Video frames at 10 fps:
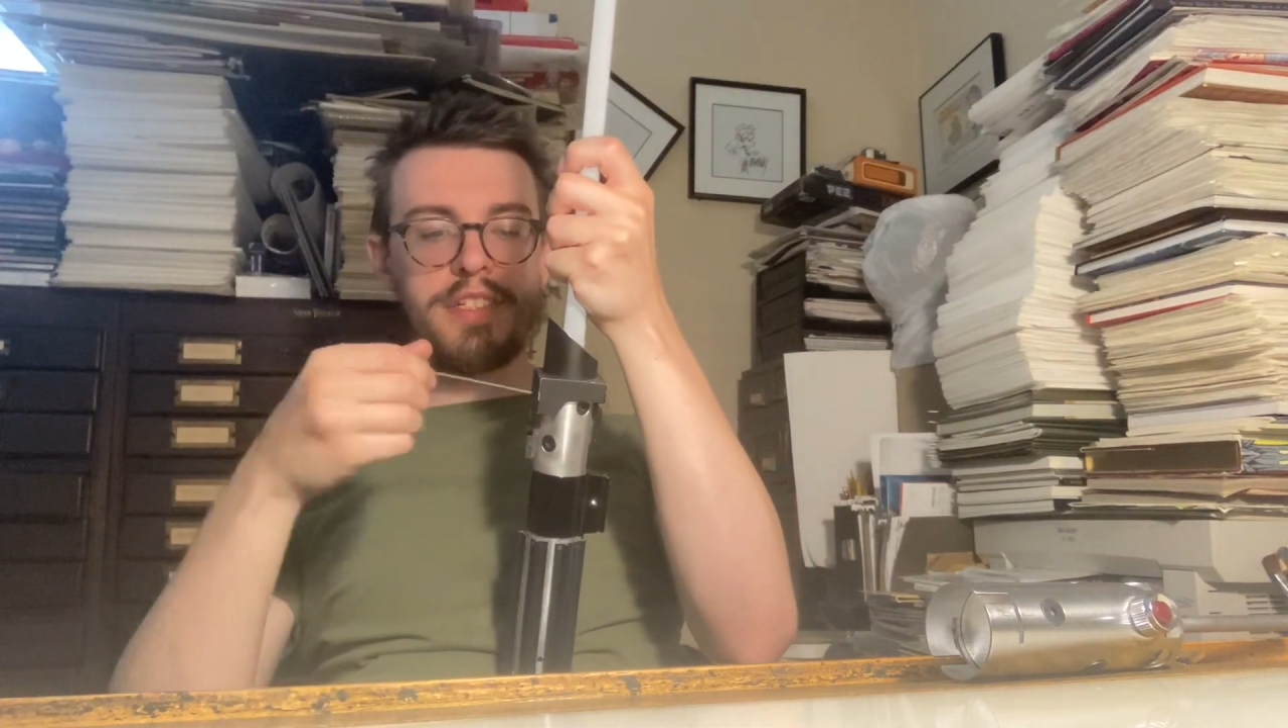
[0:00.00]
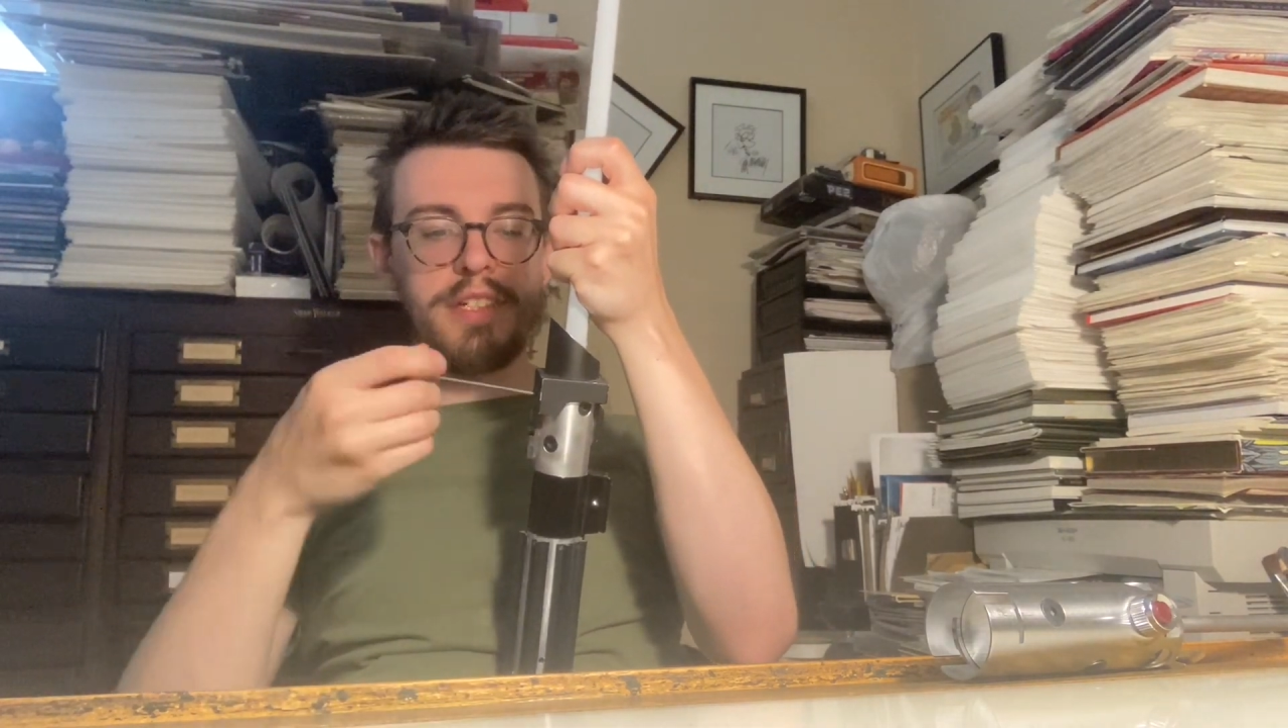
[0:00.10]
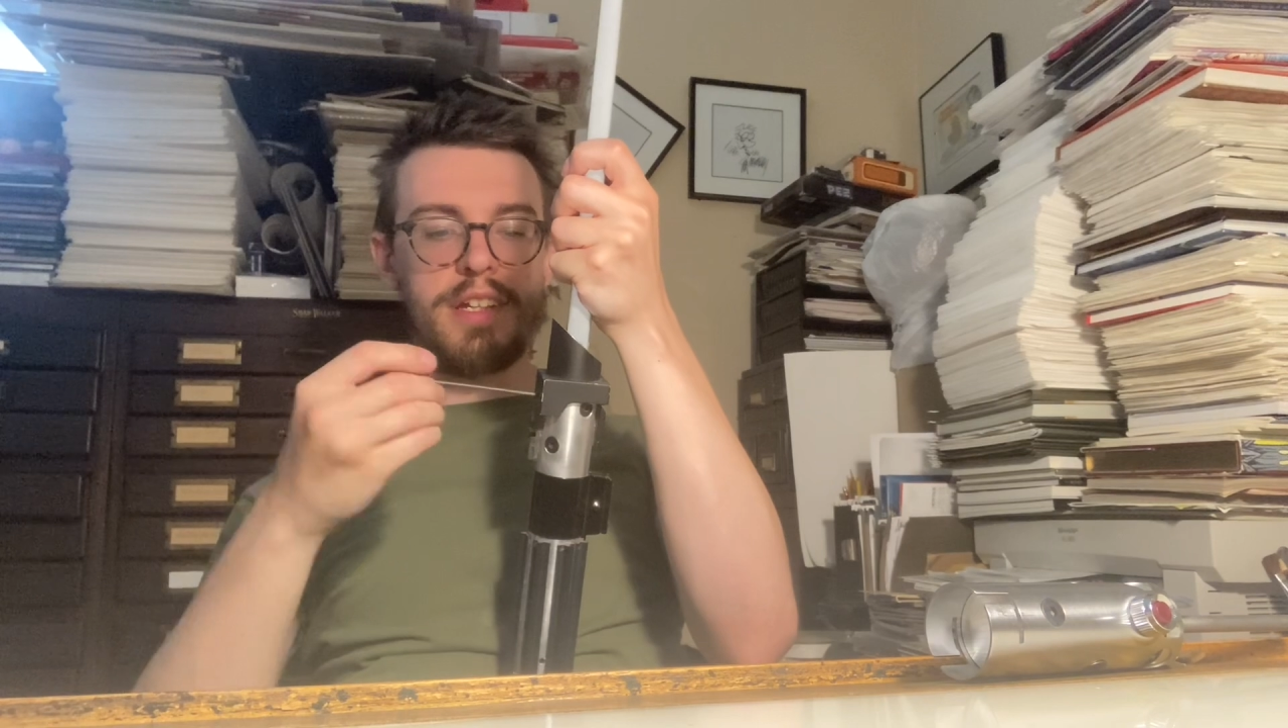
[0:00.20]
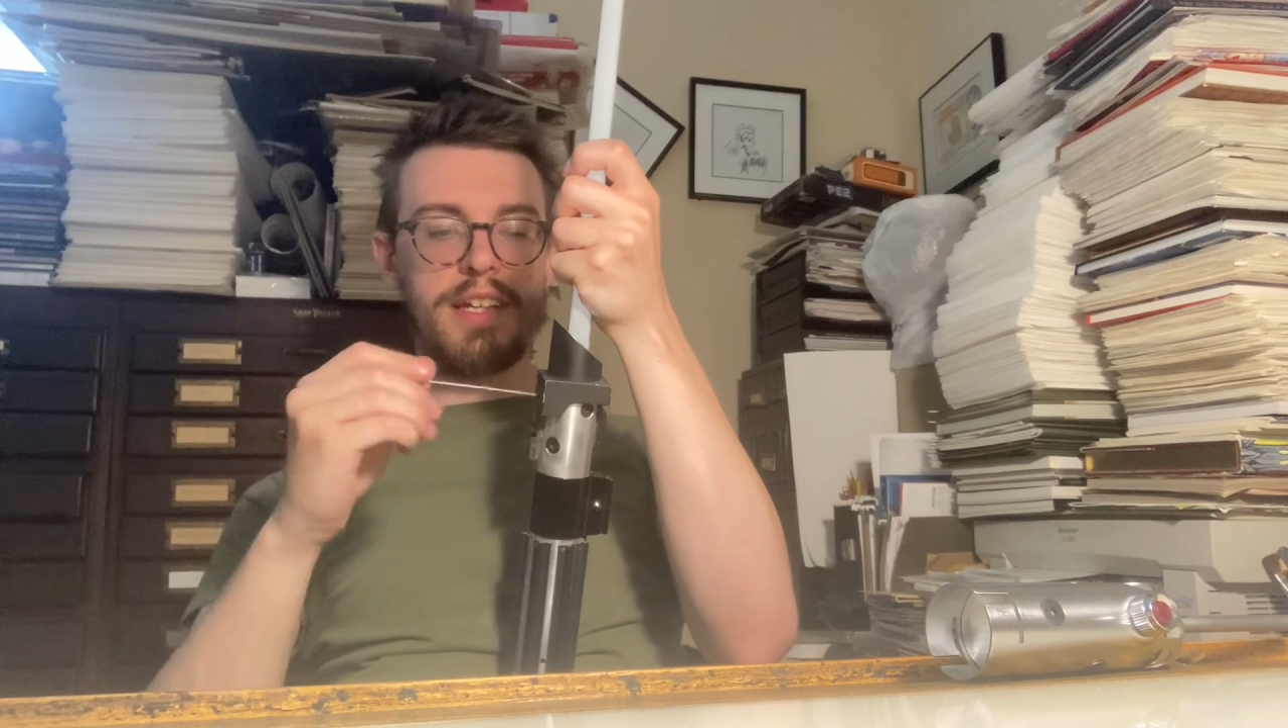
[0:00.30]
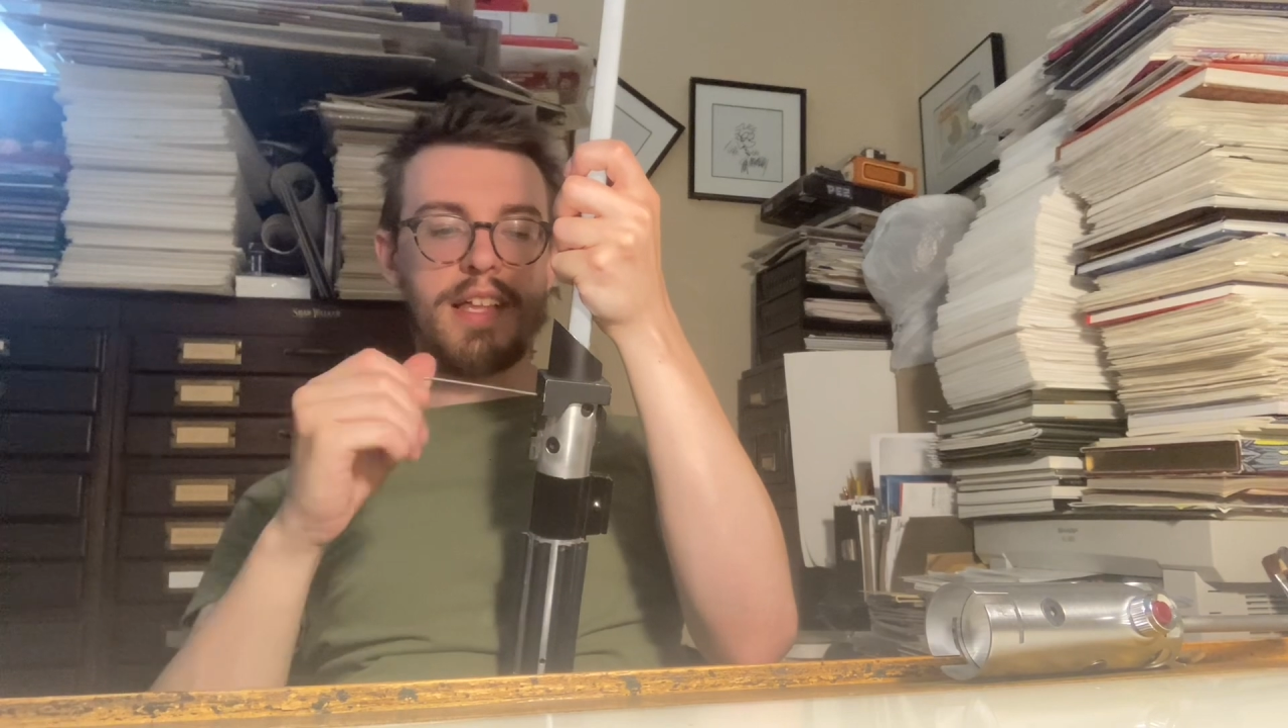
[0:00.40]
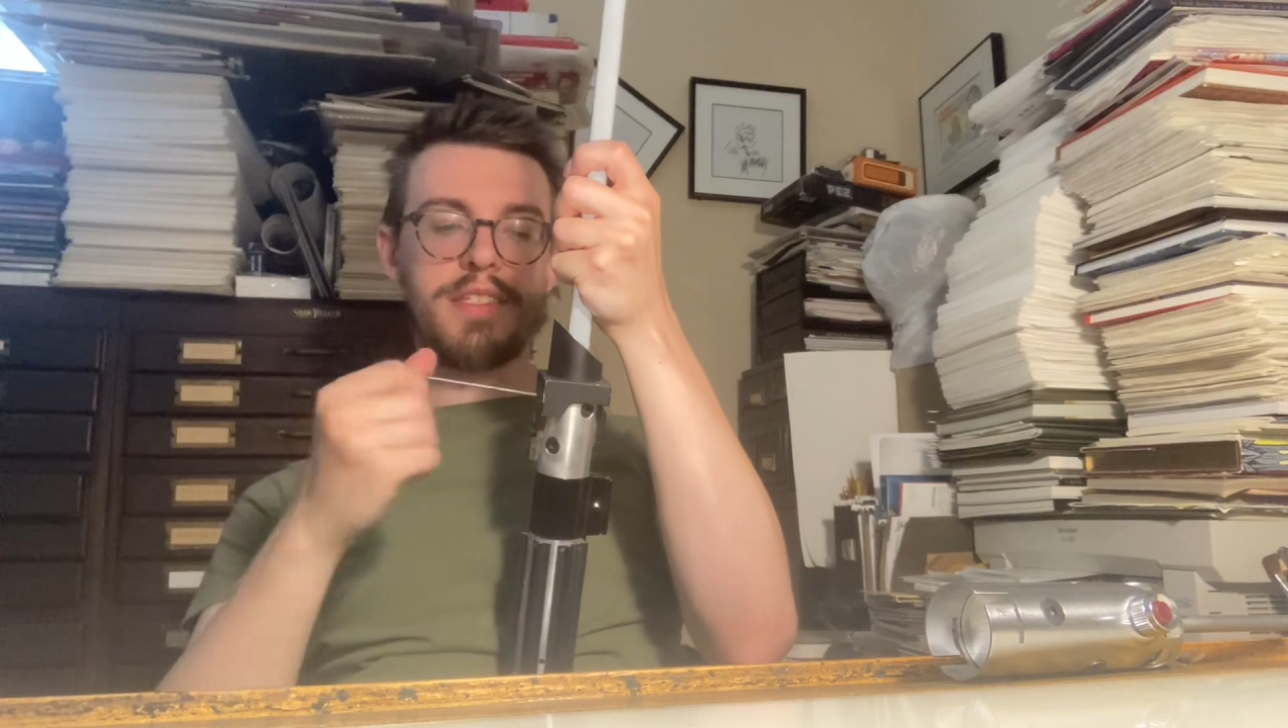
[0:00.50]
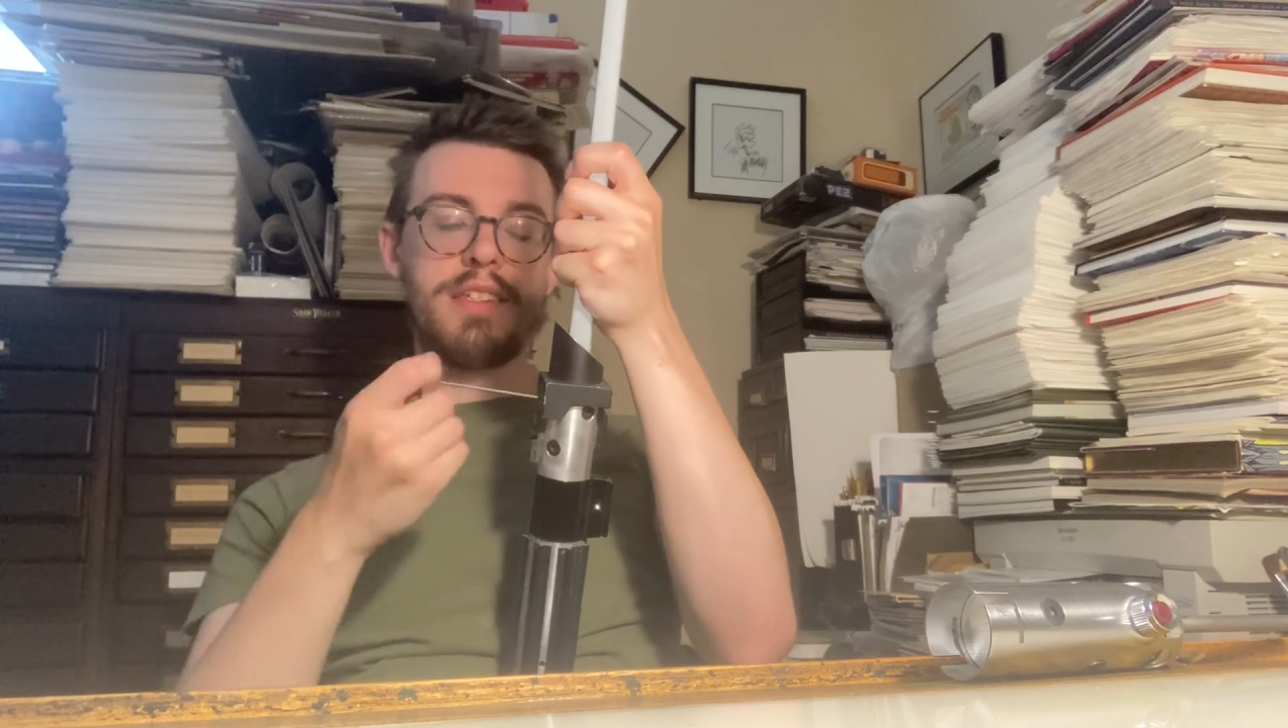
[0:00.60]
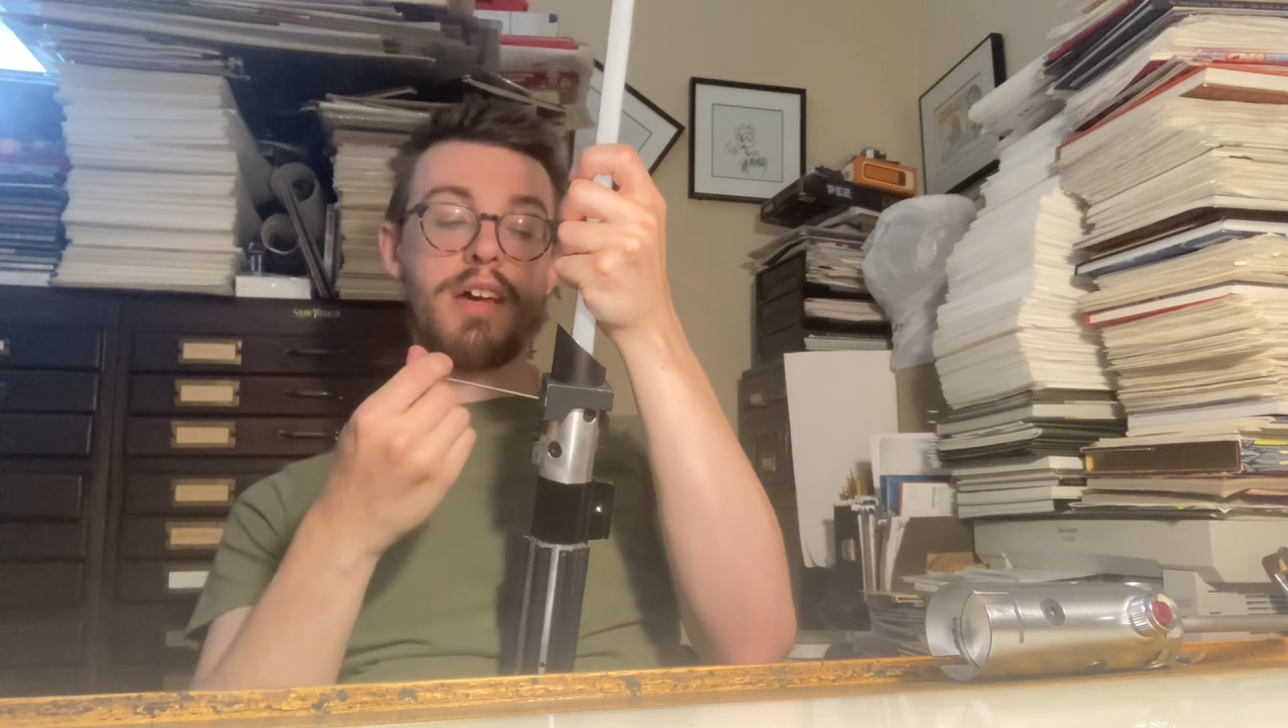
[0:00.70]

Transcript: it against the